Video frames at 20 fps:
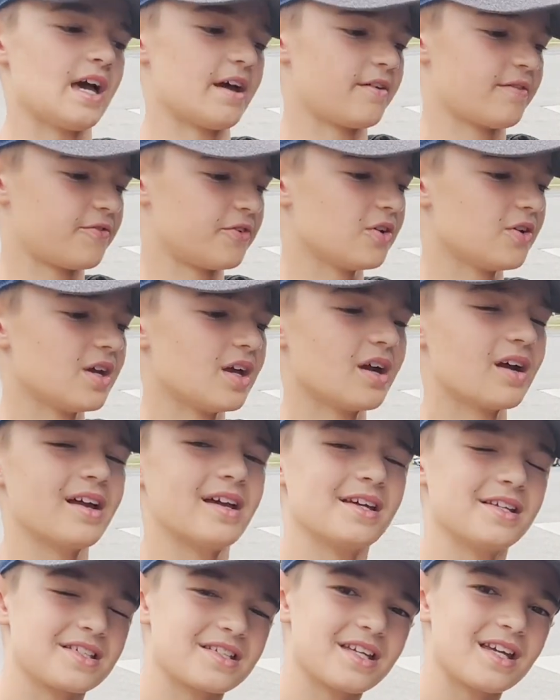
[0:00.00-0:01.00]
And if you hear
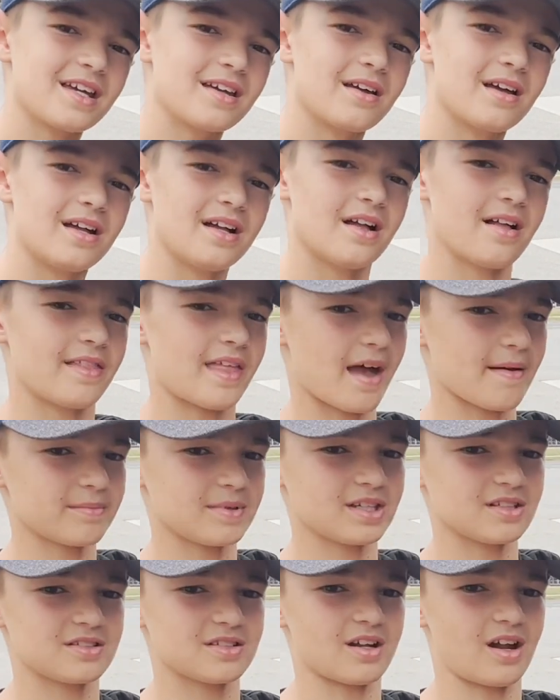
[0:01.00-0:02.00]
hissing, that
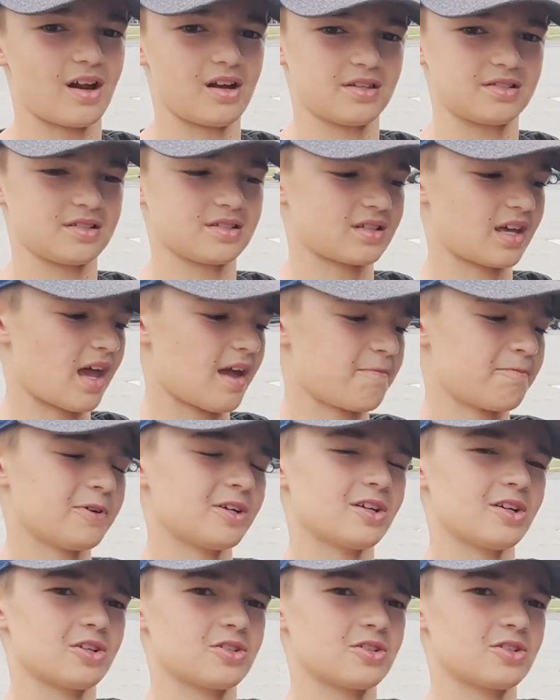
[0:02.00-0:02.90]
means air is escaping.